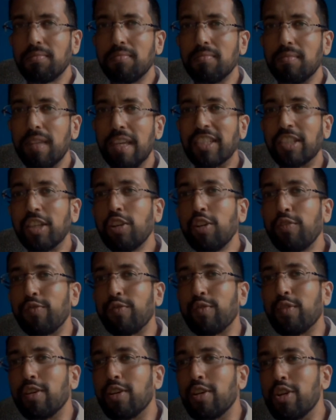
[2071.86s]
instead
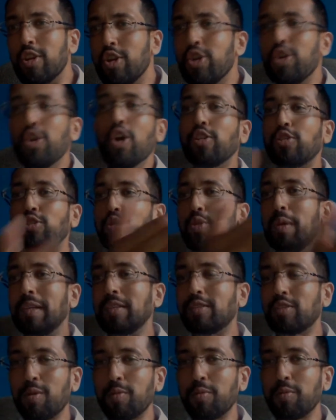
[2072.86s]
of not doing
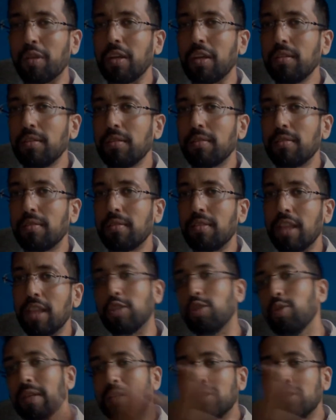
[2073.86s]
something, they're
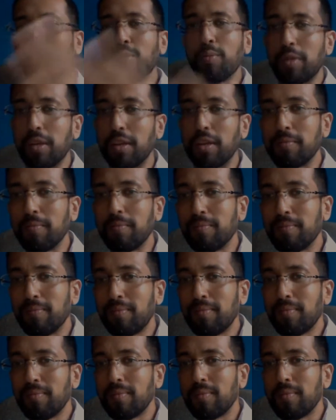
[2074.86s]
doing something.
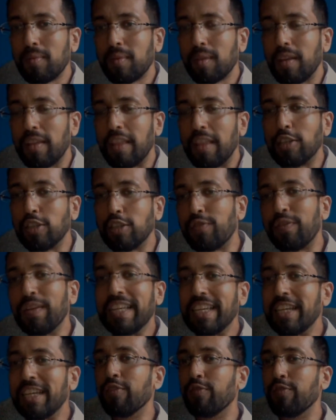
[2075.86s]
They're just
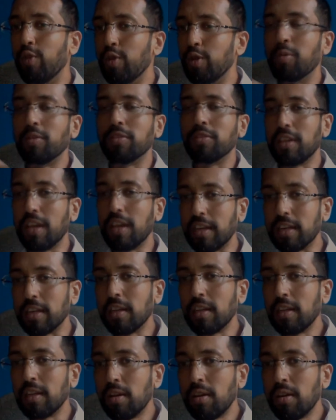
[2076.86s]
filling in a void once again.
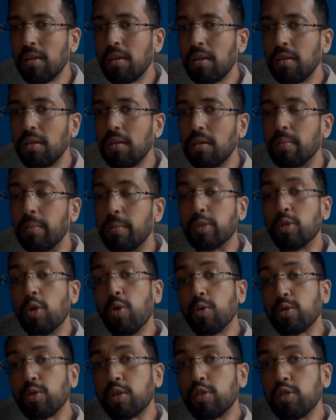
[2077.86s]
But
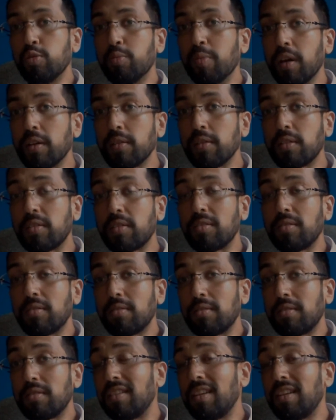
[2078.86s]
also you might
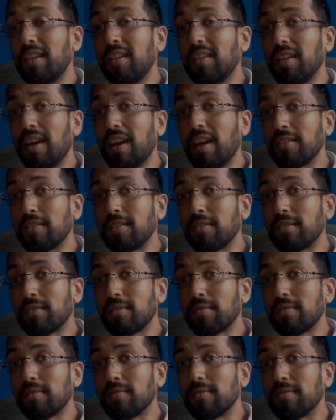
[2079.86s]
see that
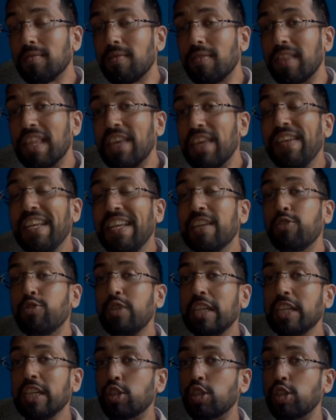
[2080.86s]
they feel
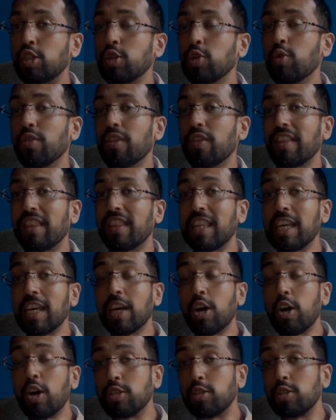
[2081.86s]
reassured that they
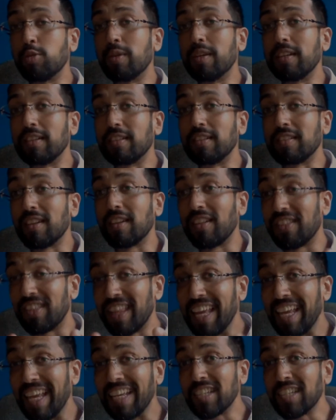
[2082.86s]
are doing
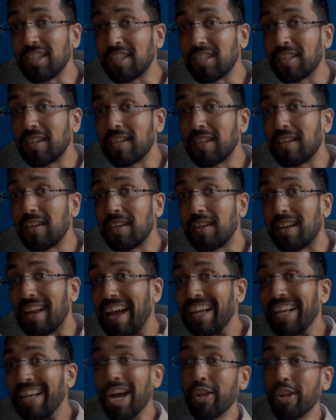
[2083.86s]
things
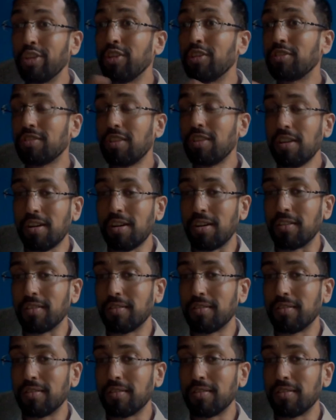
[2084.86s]
like others are.